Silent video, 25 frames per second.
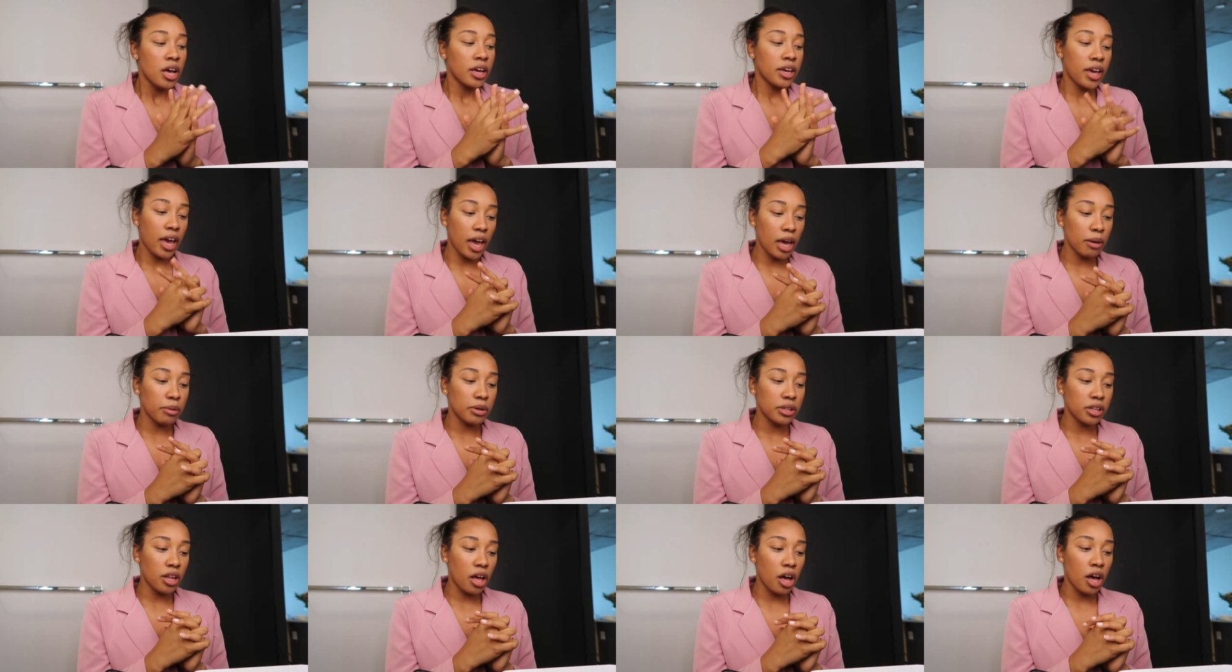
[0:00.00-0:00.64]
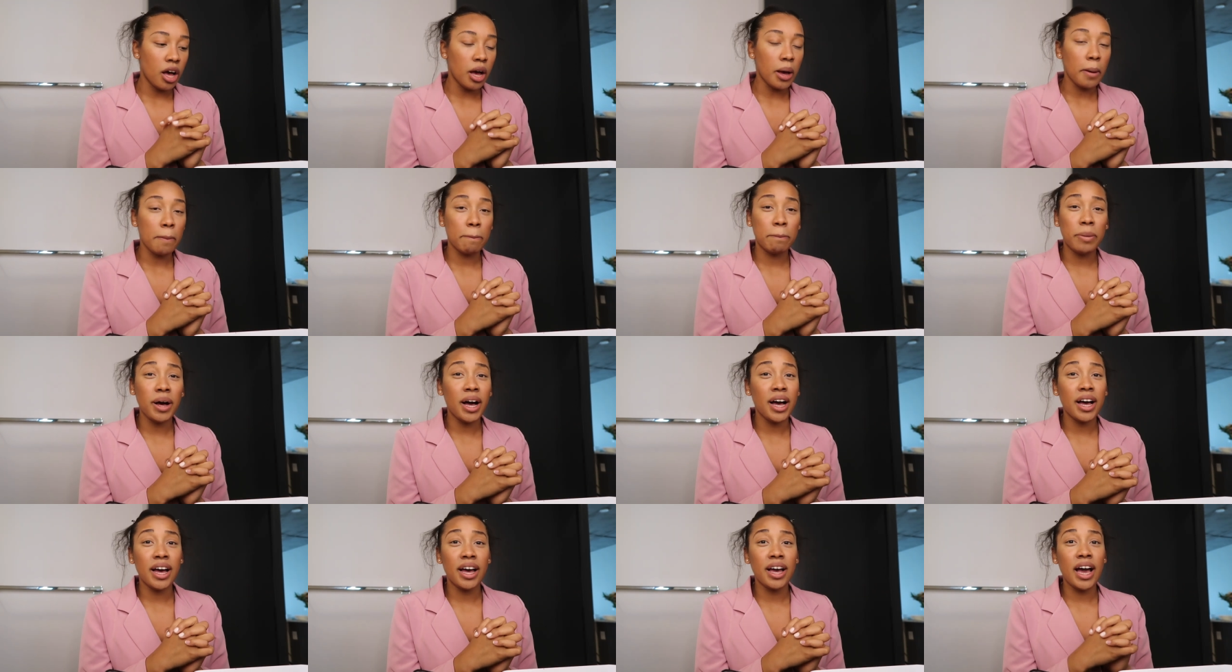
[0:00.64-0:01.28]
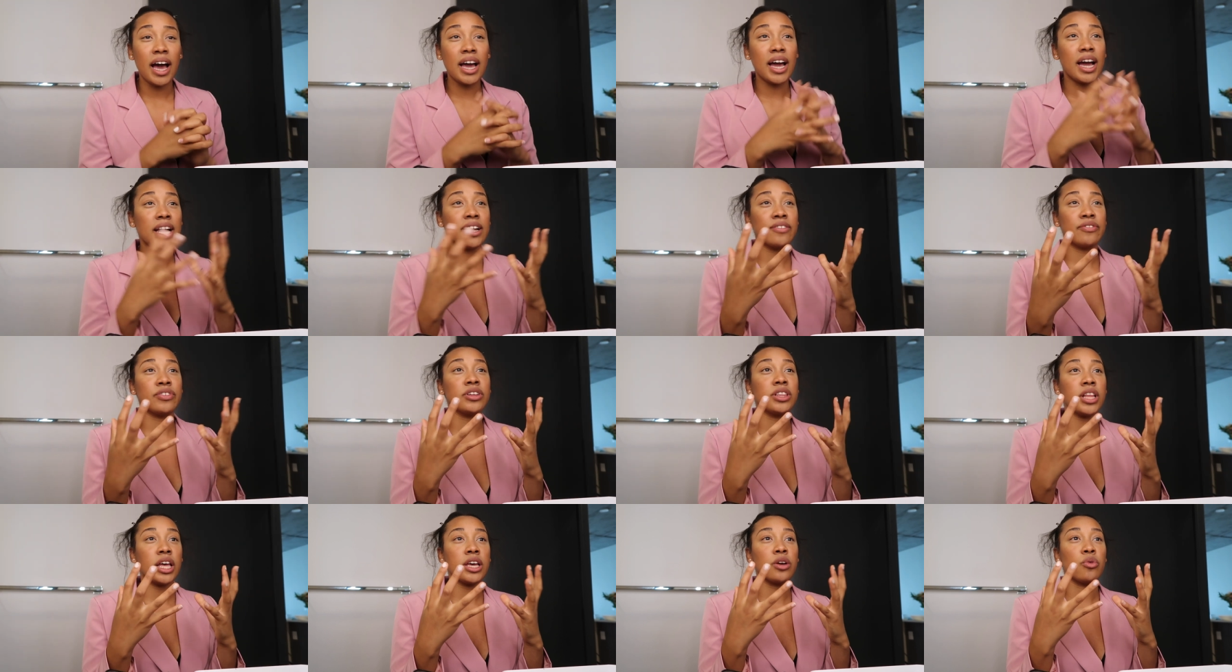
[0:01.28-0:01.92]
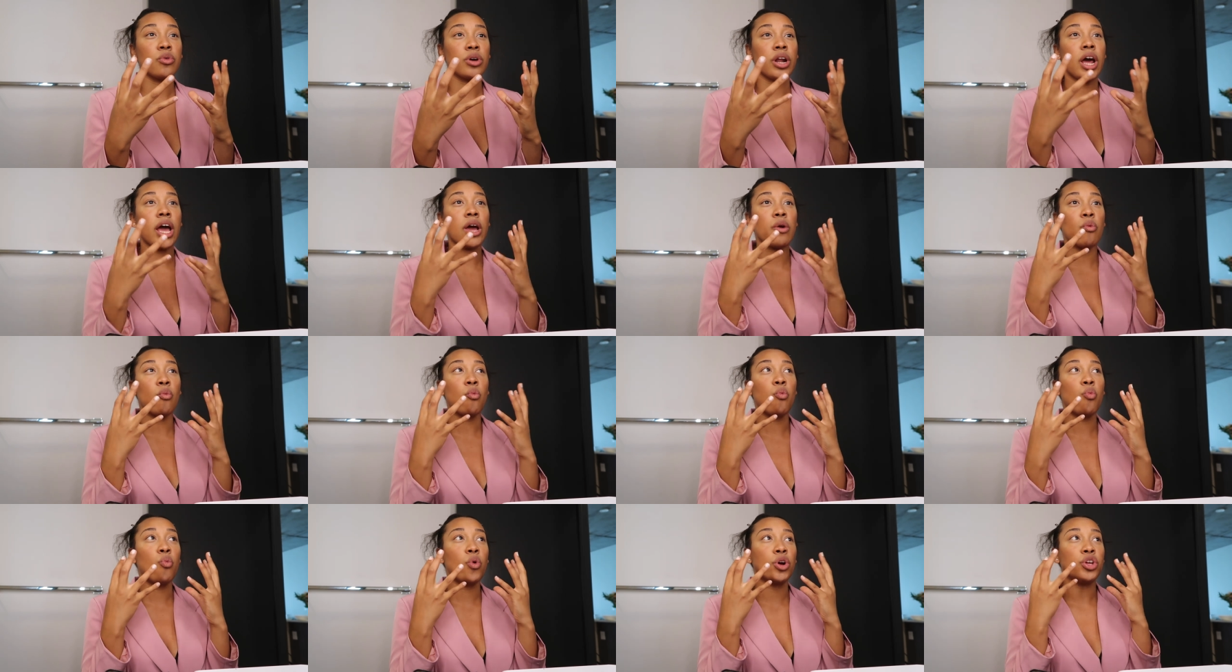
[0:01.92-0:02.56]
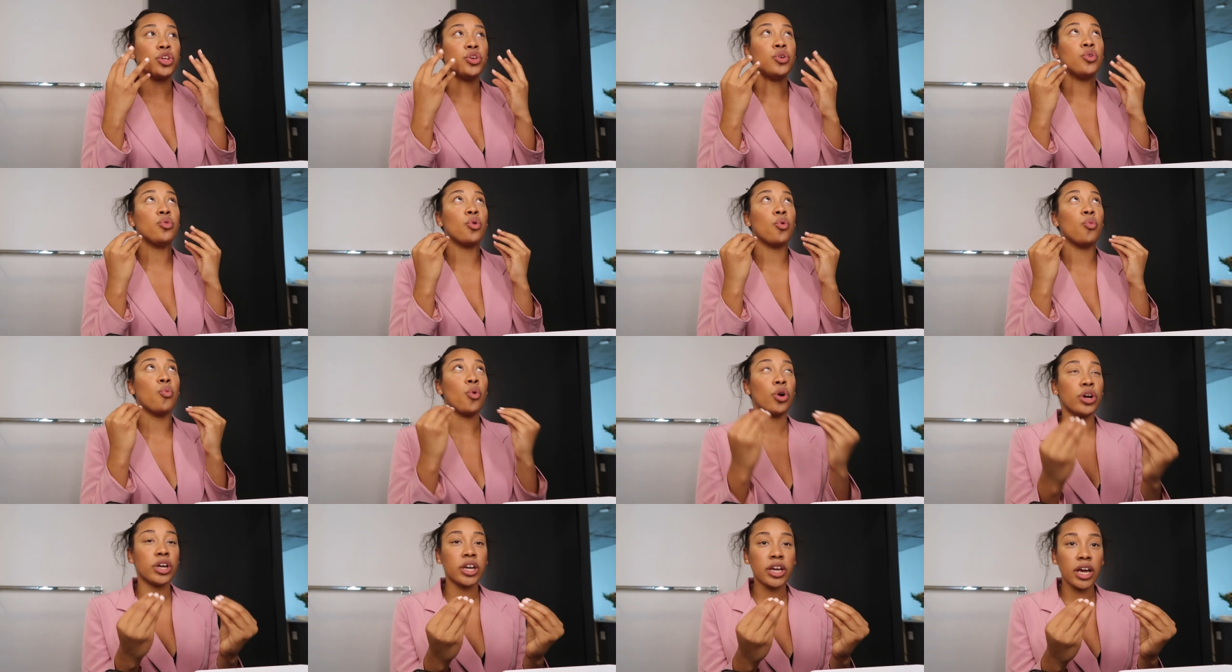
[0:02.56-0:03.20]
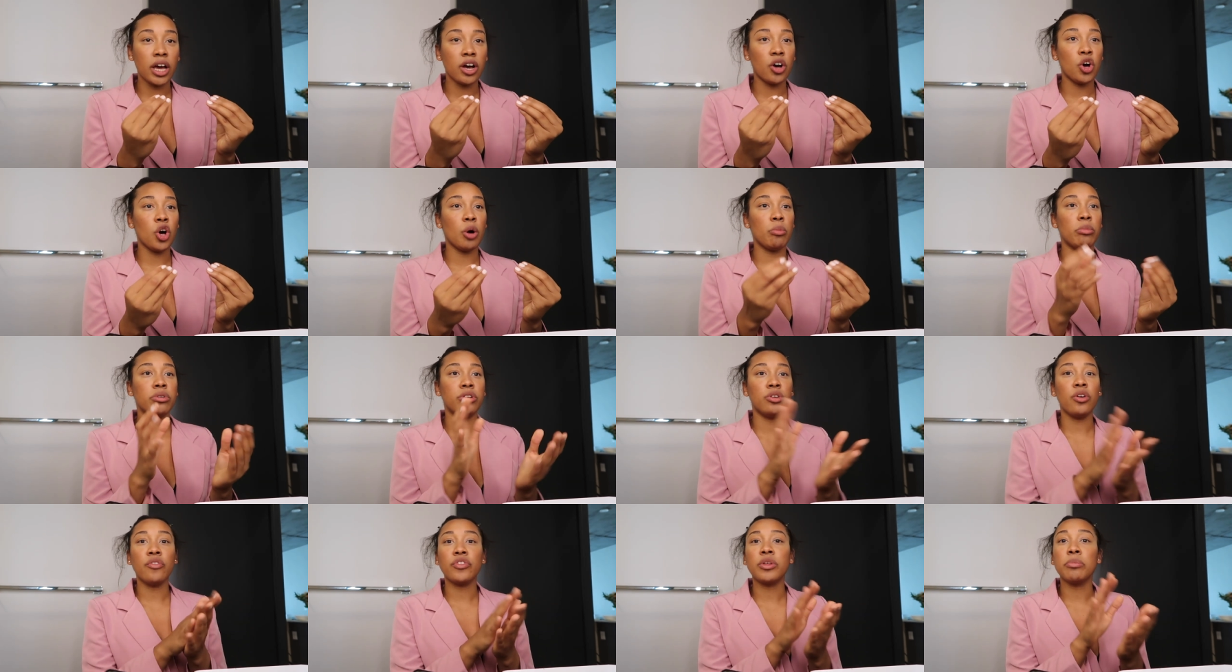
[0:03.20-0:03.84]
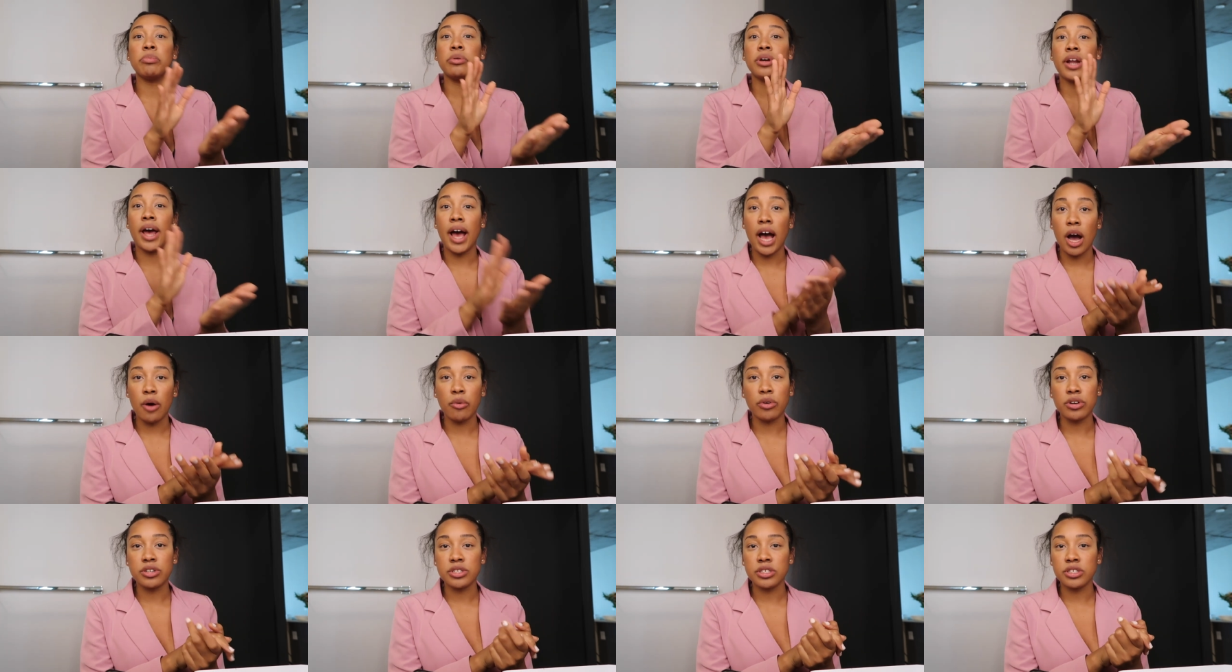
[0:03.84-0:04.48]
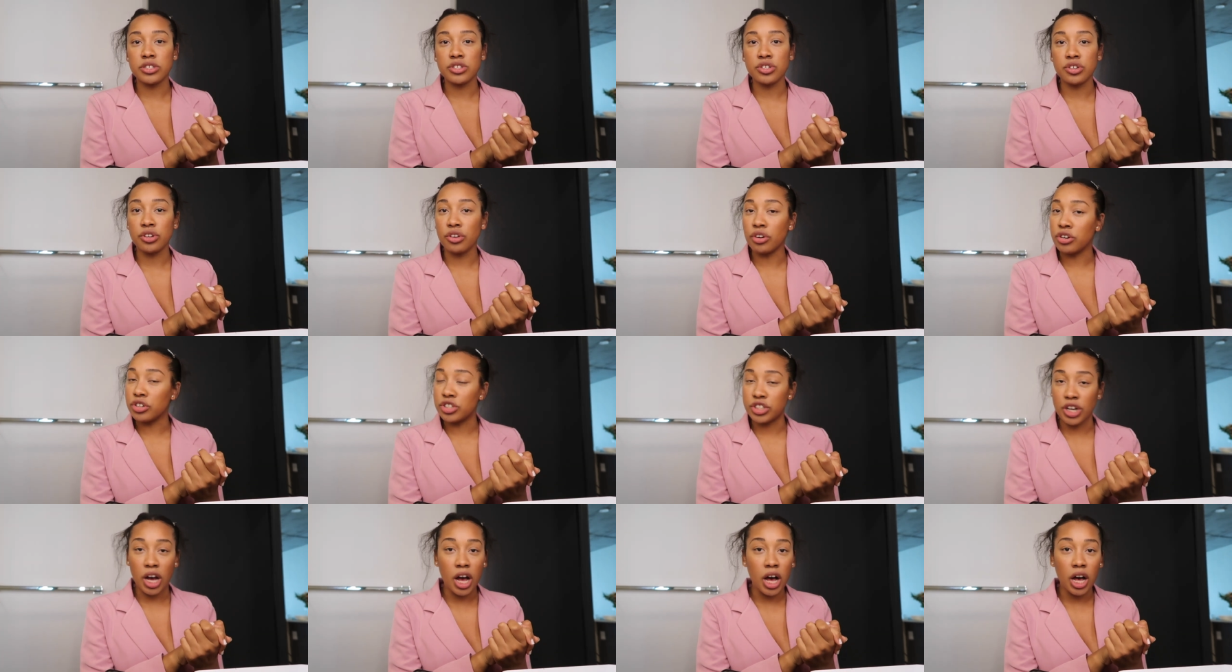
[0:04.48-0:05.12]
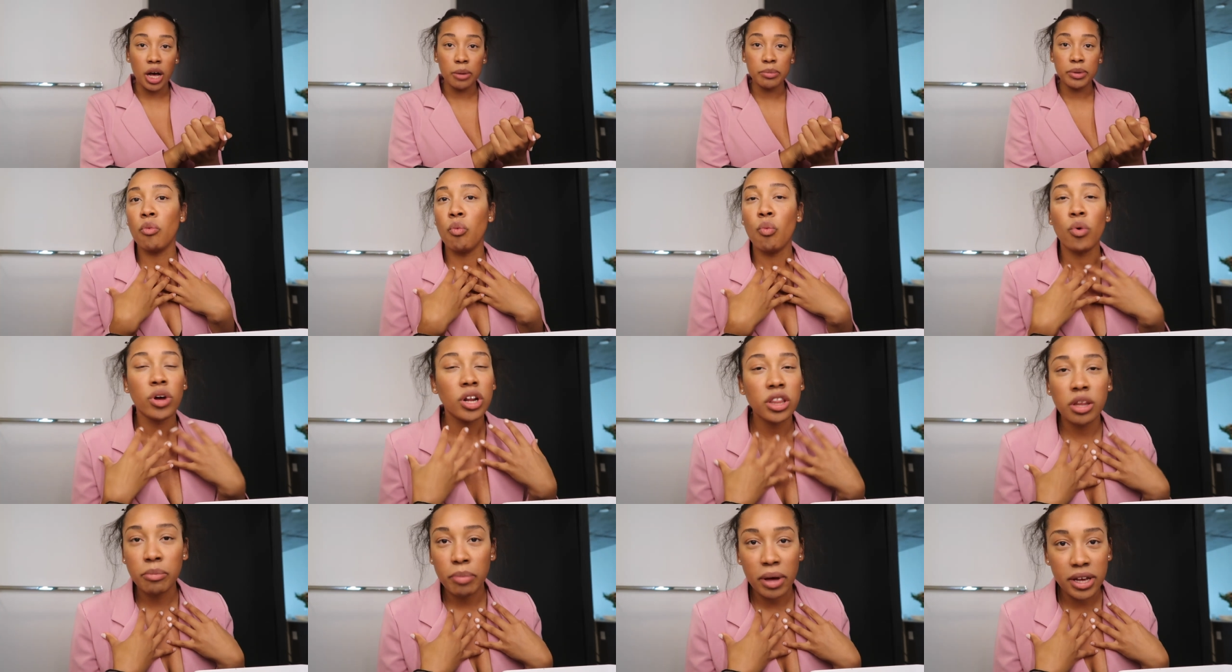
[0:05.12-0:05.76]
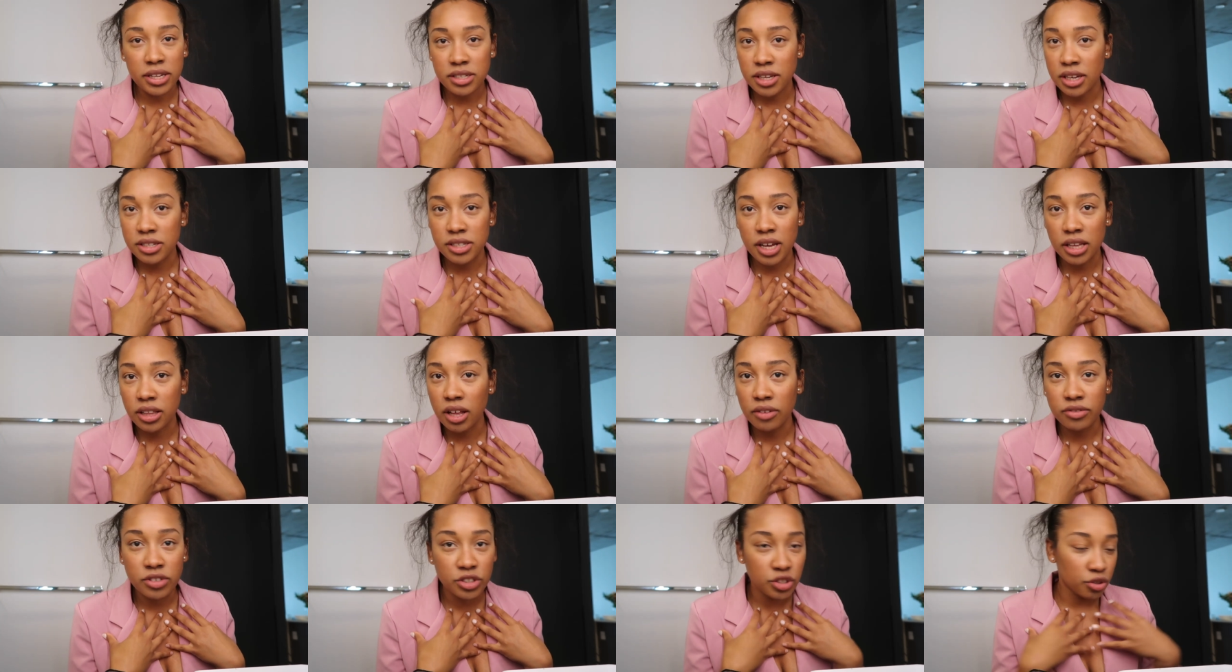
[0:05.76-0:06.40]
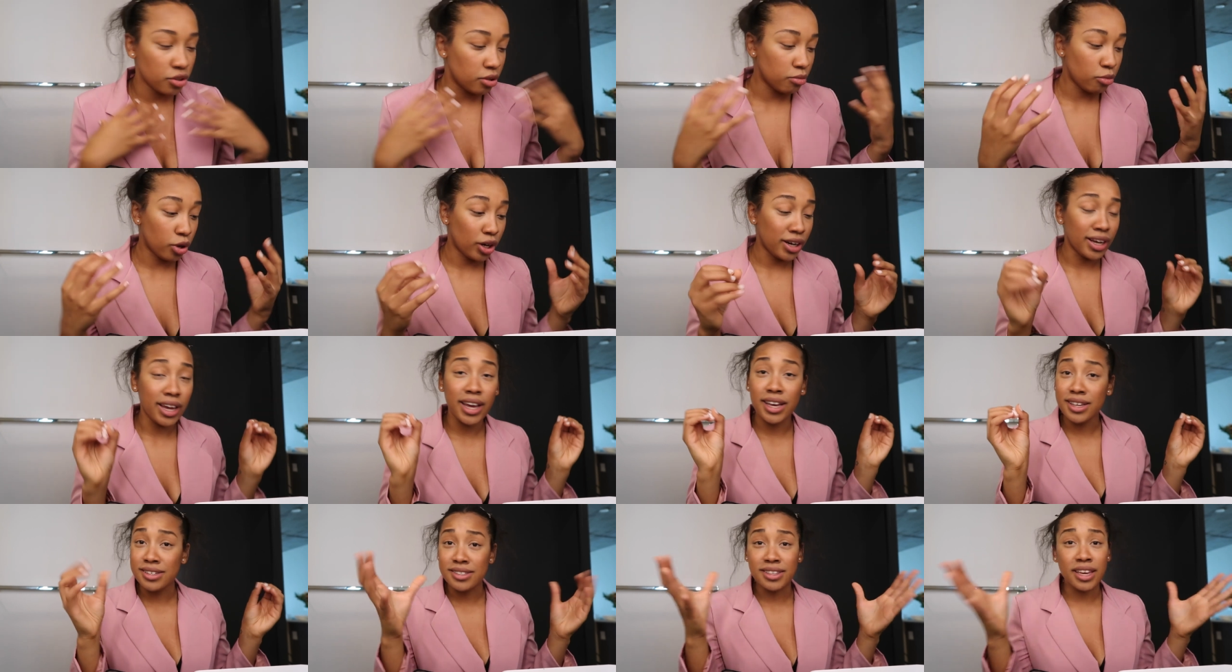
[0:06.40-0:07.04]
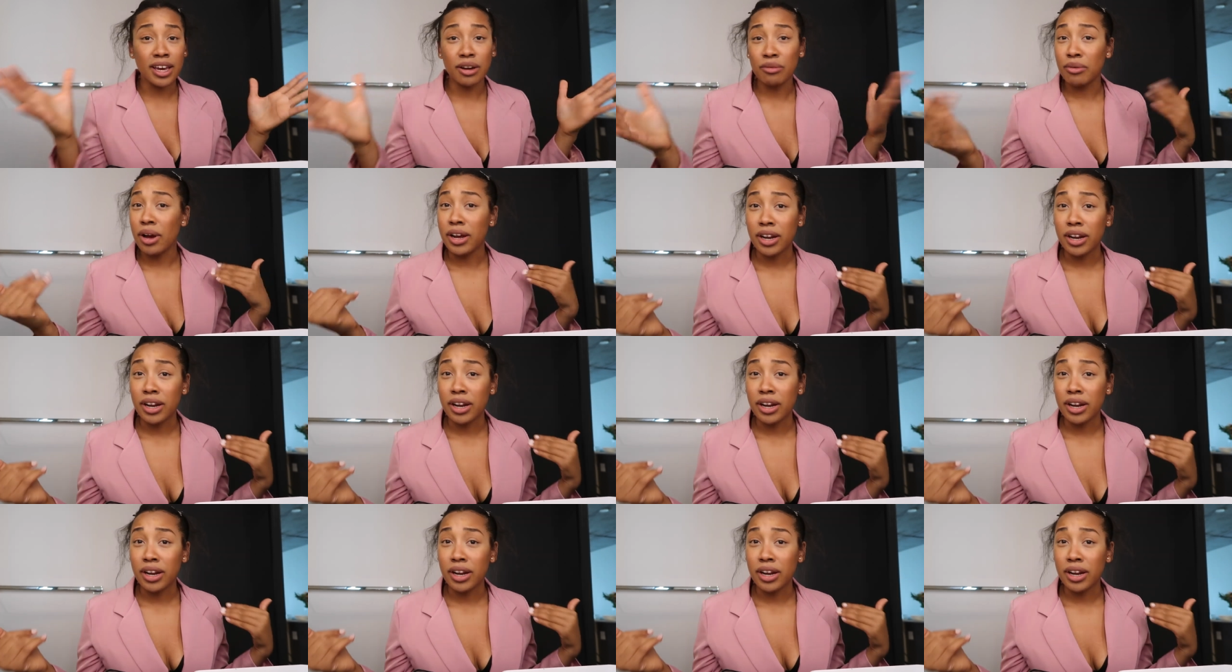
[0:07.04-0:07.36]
came along, but I feel like when you are working at home and you have to put hours into your job, one of the best things I love to do in the morning is get